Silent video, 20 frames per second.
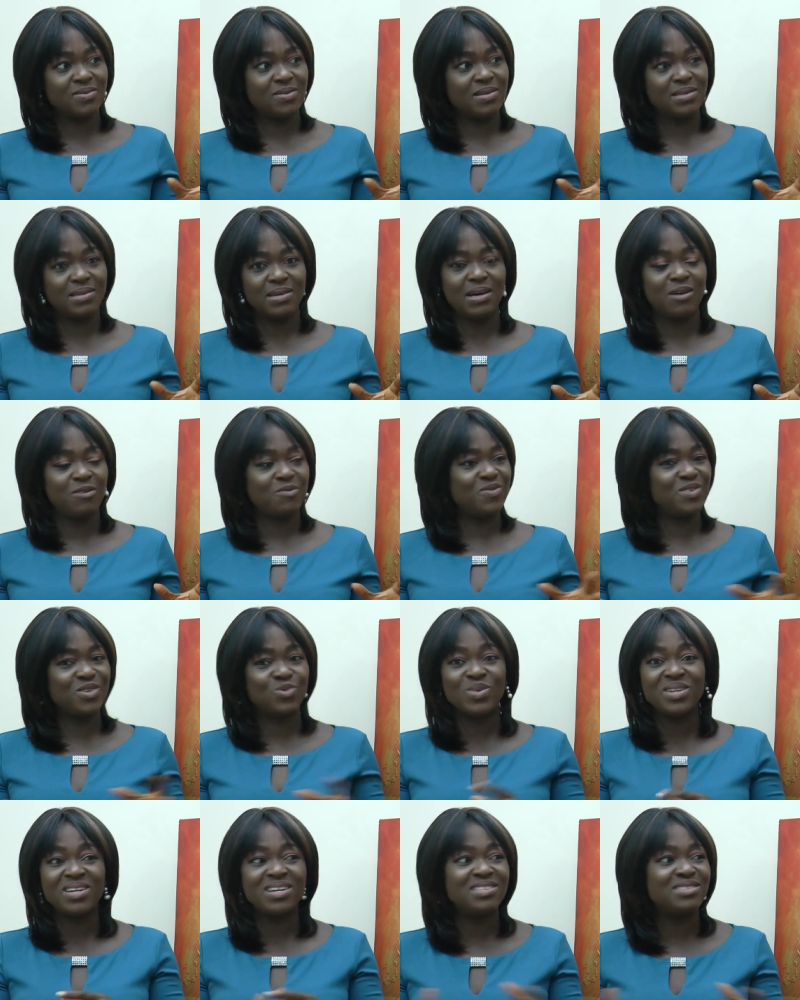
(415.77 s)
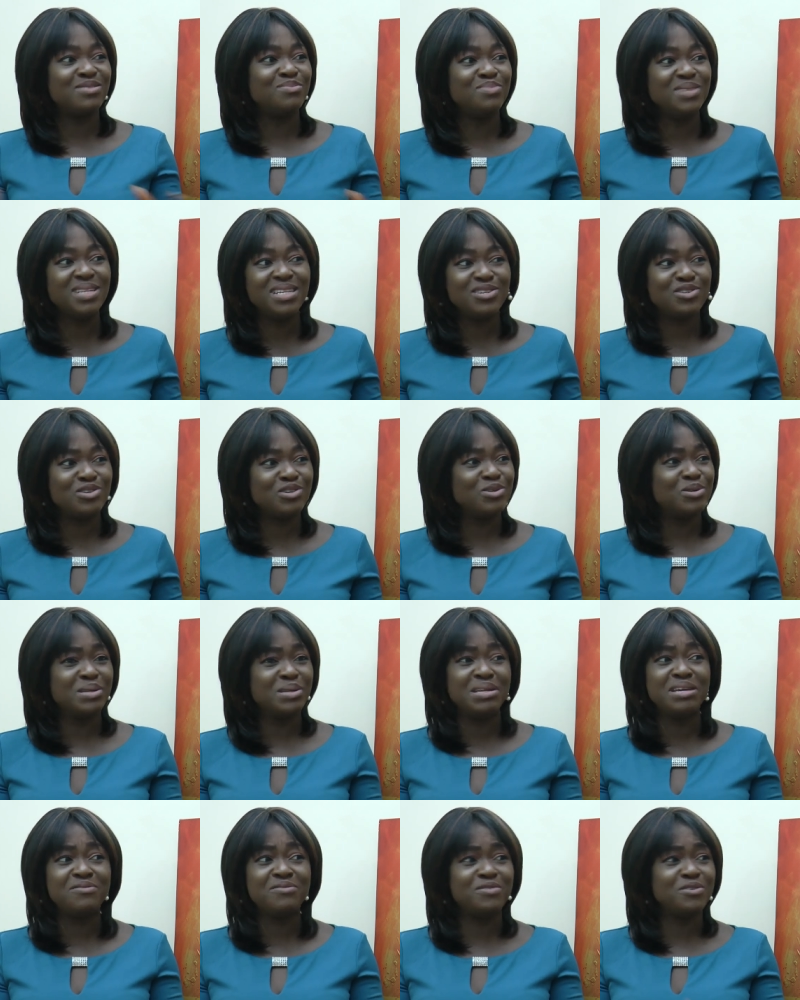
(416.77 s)
security outfits, whether it's the
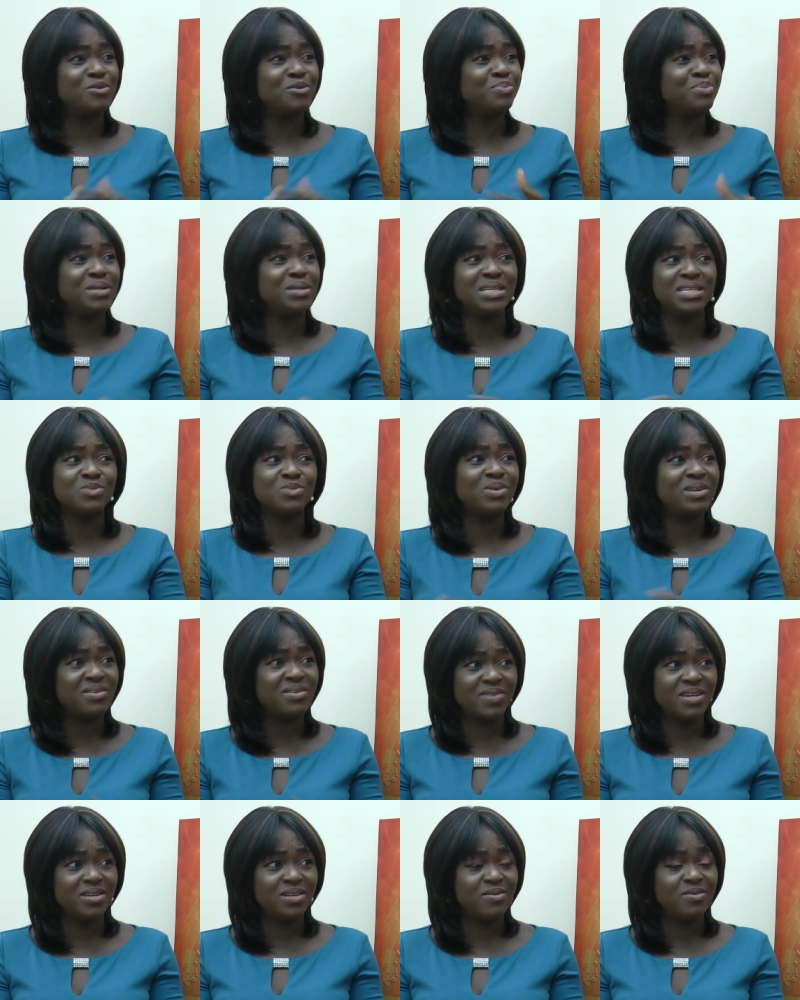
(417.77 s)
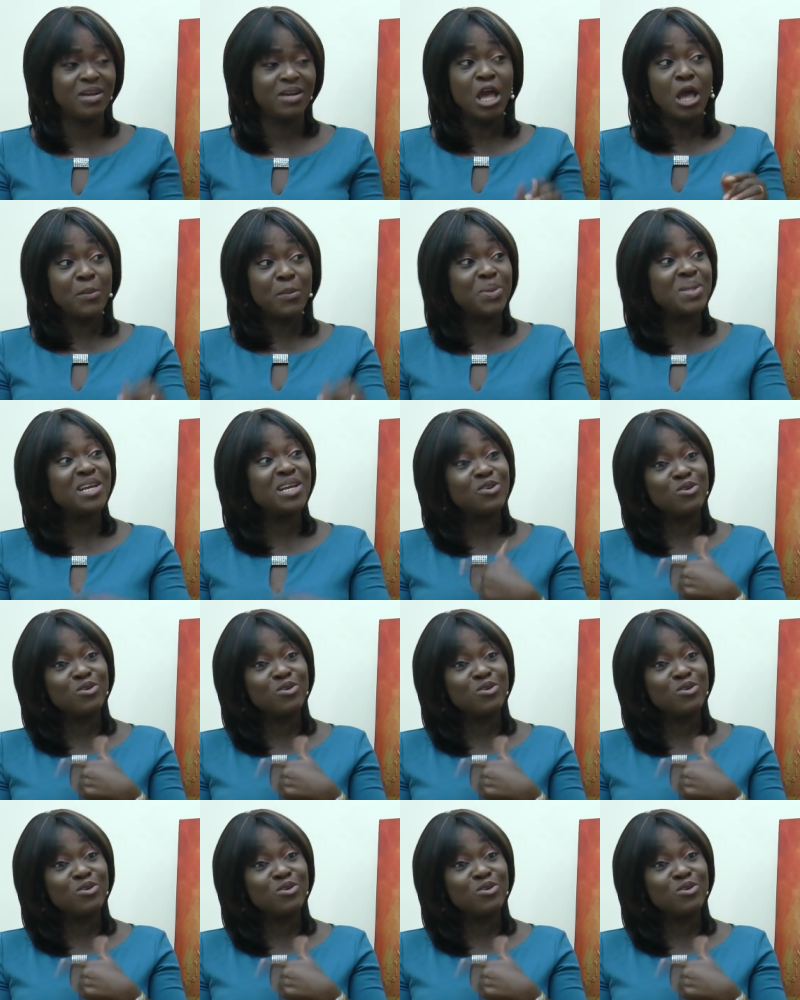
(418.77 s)
military or navy or police, wherever you look,